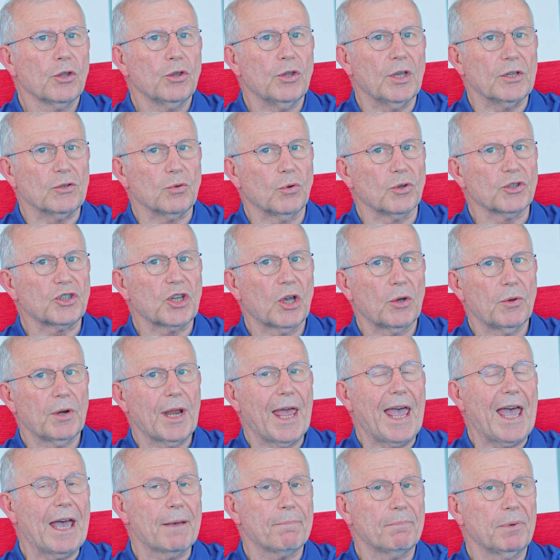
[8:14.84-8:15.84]
There's also
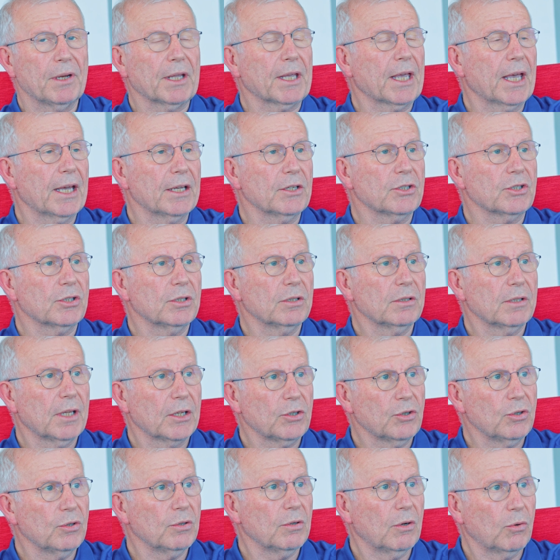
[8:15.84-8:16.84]
an application
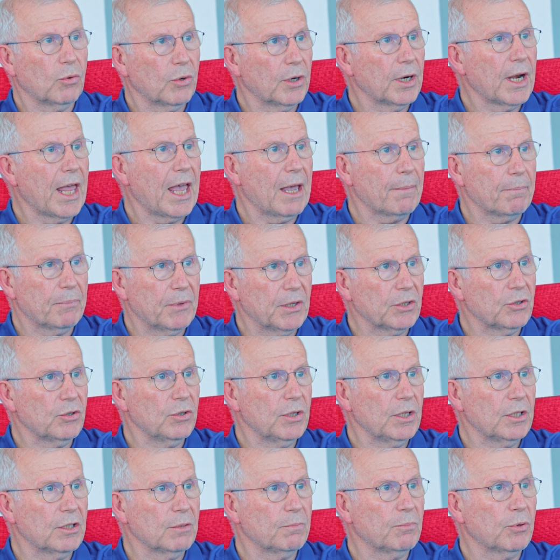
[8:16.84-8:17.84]
an app that
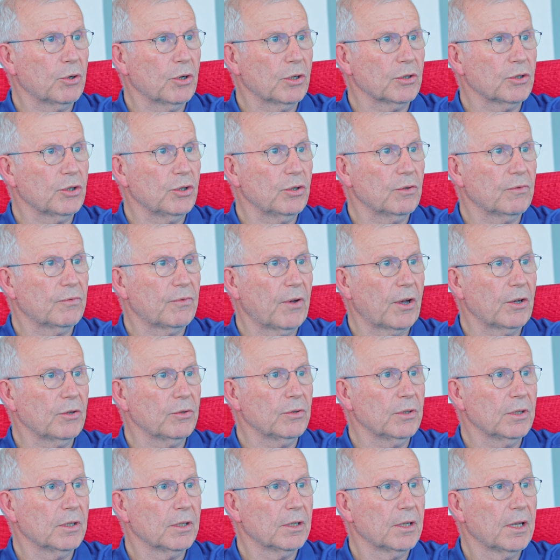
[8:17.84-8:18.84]
you need to put onto your
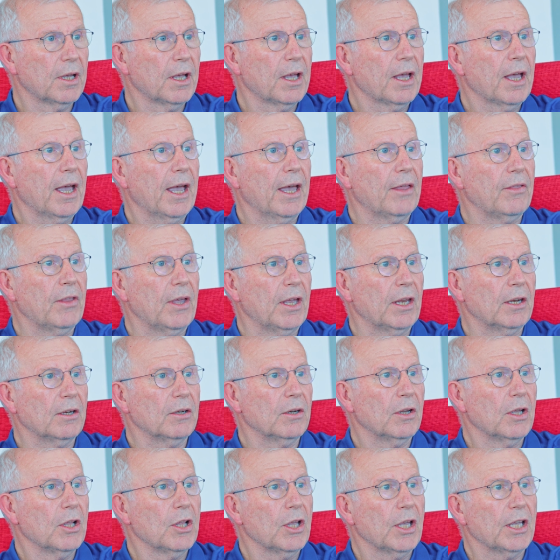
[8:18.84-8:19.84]
phone, and
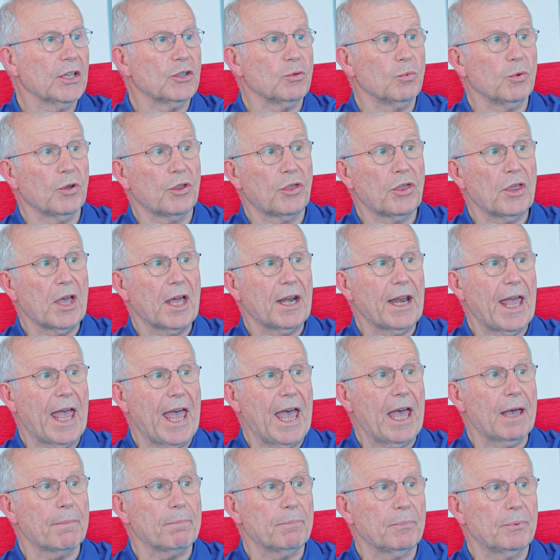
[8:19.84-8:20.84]
then it's with that
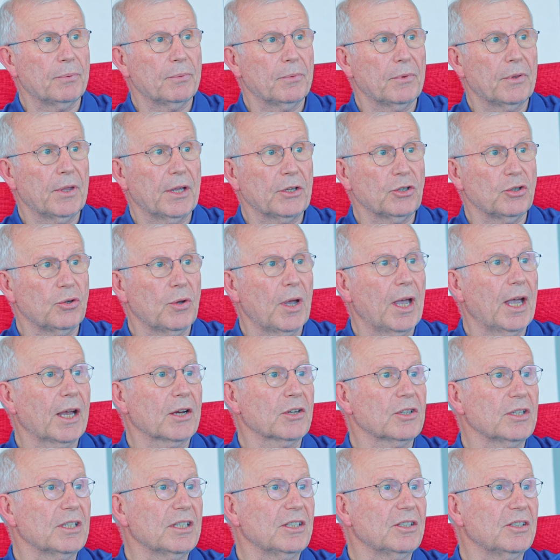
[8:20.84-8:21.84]
app that you
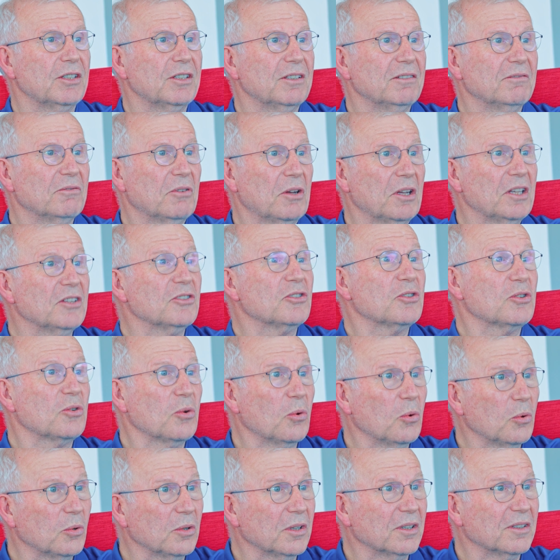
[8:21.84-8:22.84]
actually
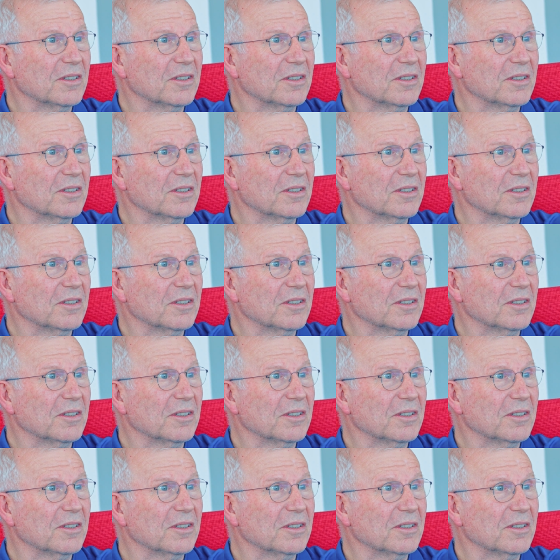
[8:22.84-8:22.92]
install